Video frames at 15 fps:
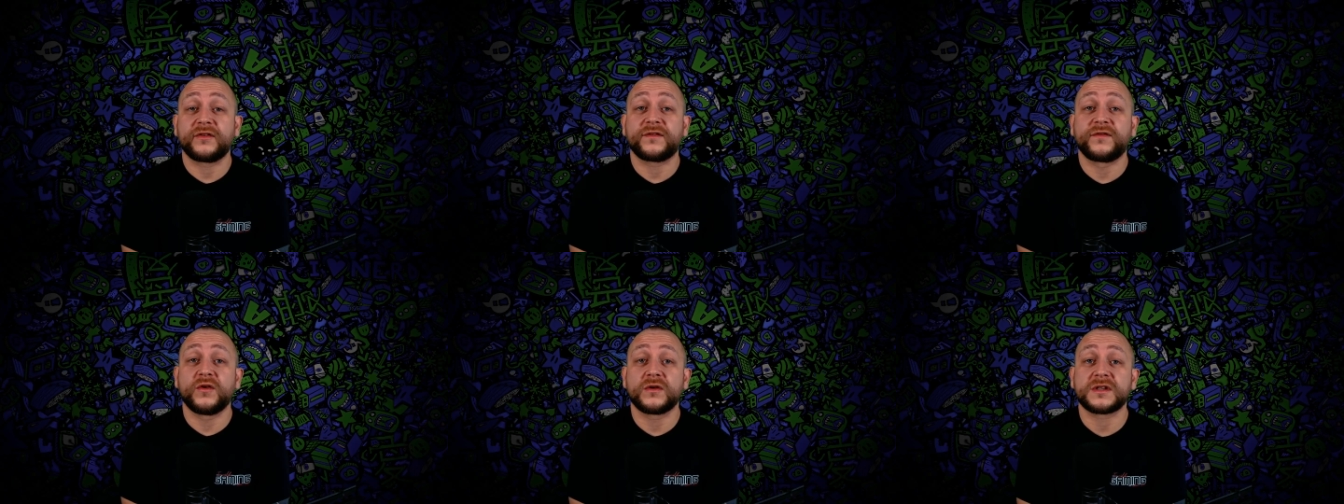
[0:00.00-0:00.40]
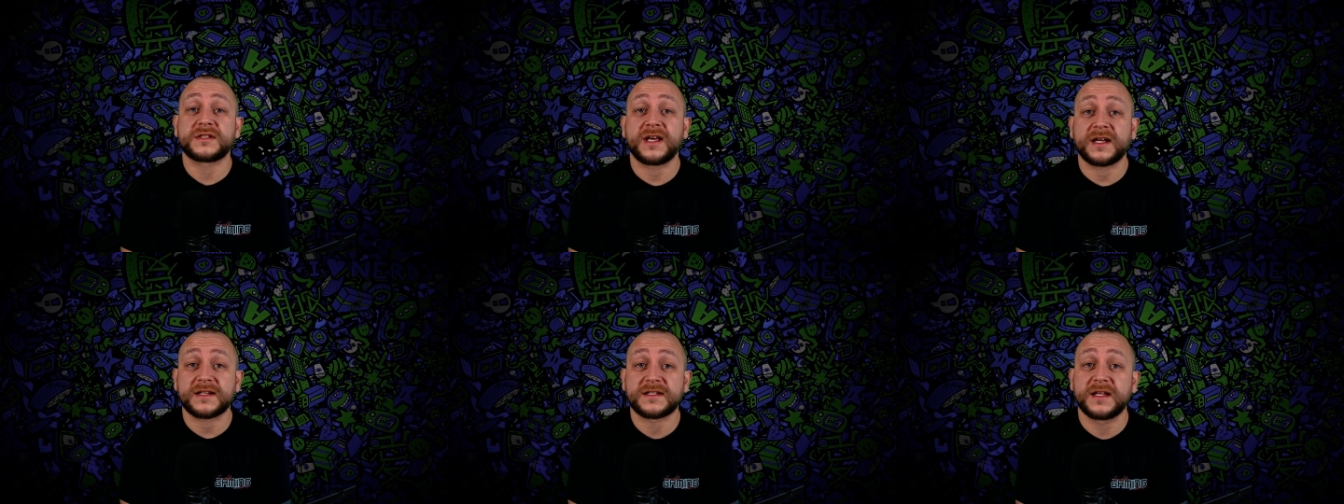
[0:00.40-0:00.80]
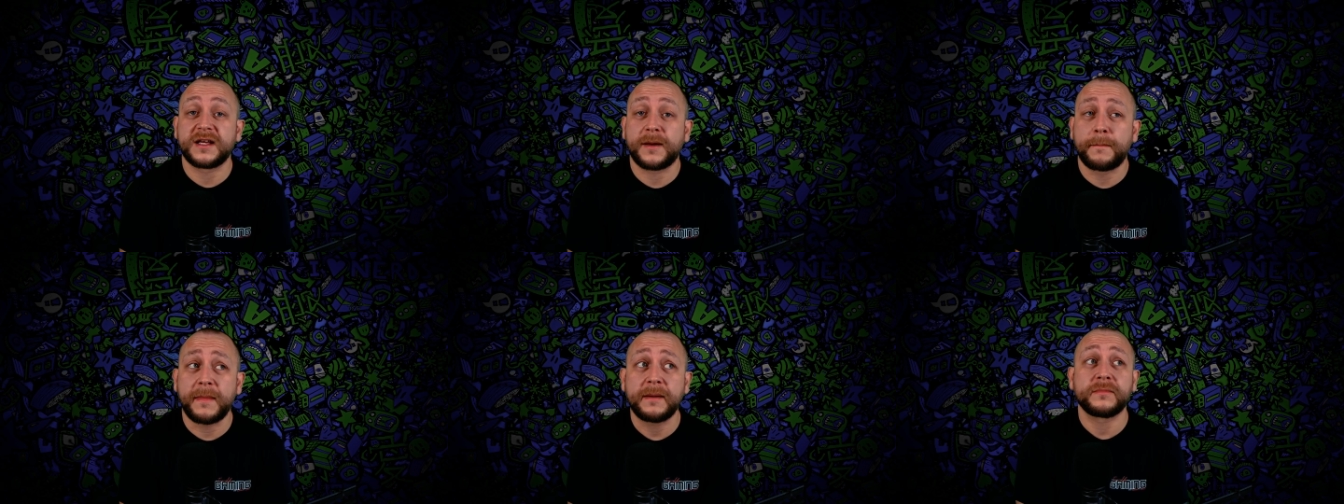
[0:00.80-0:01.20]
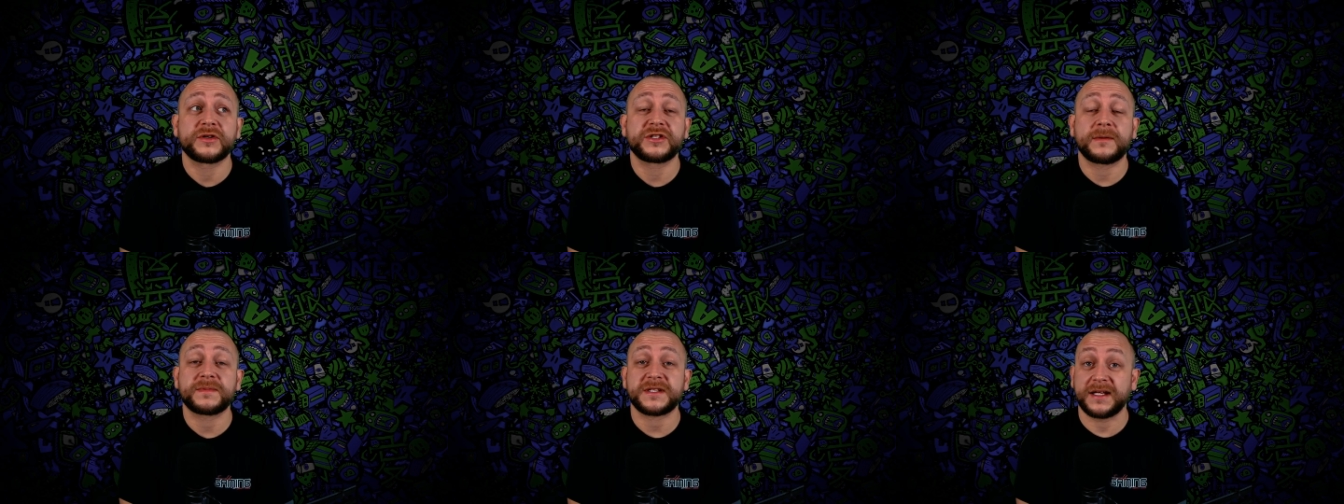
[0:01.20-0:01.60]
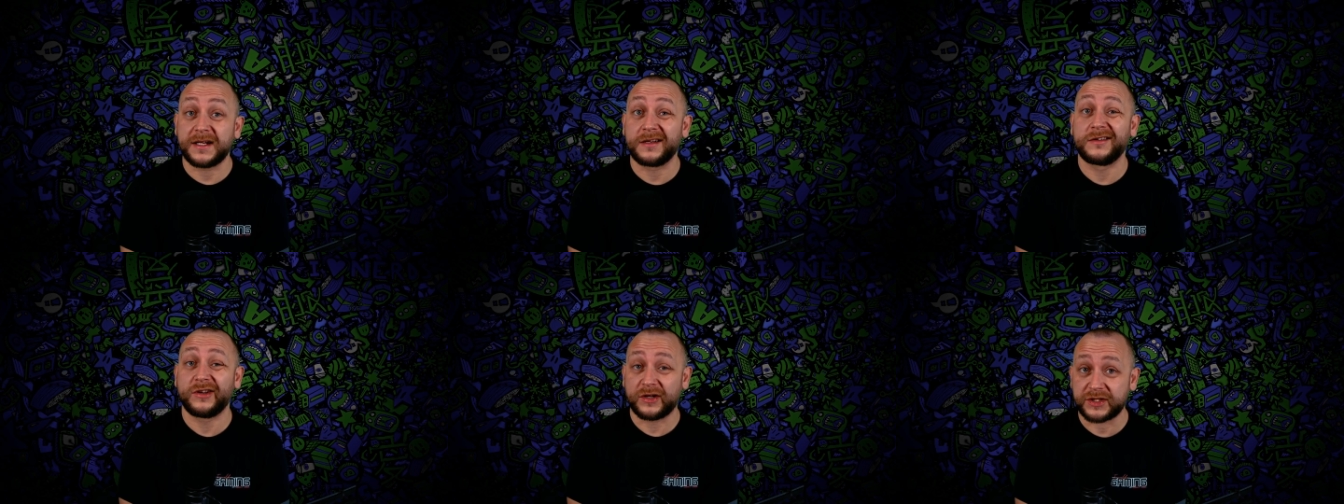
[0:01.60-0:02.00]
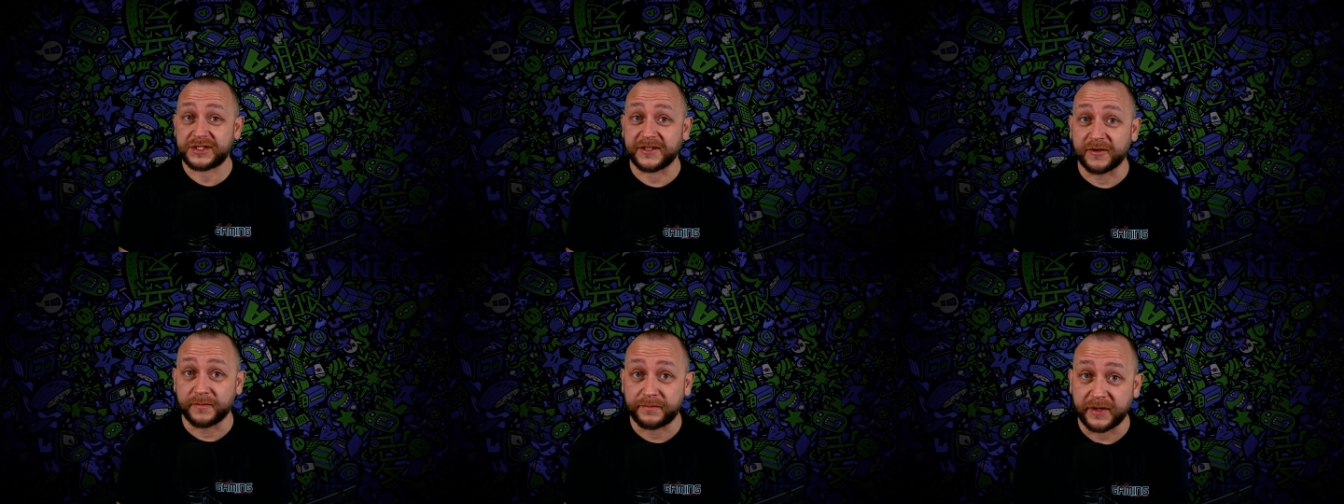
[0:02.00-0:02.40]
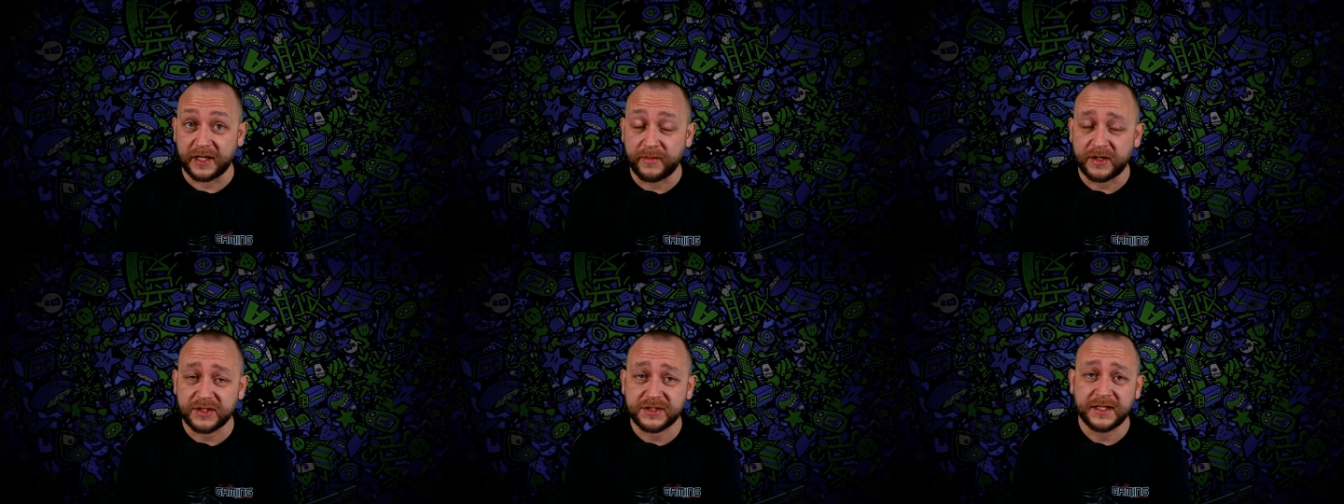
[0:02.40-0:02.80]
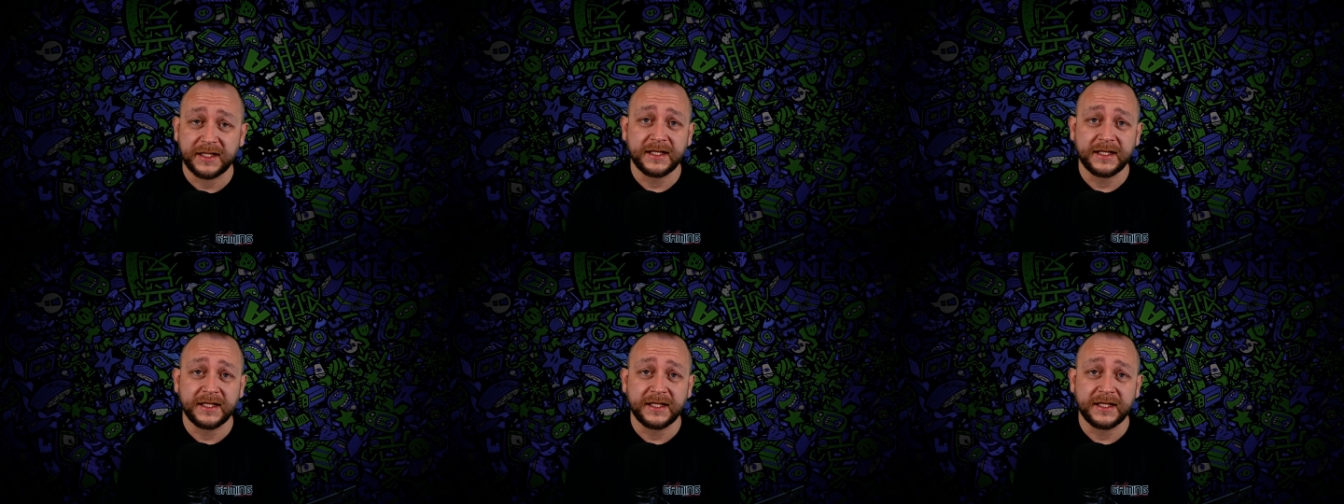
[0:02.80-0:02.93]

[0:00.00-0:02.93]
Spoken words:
folks. That's the memberships in a nutshell, pretty much.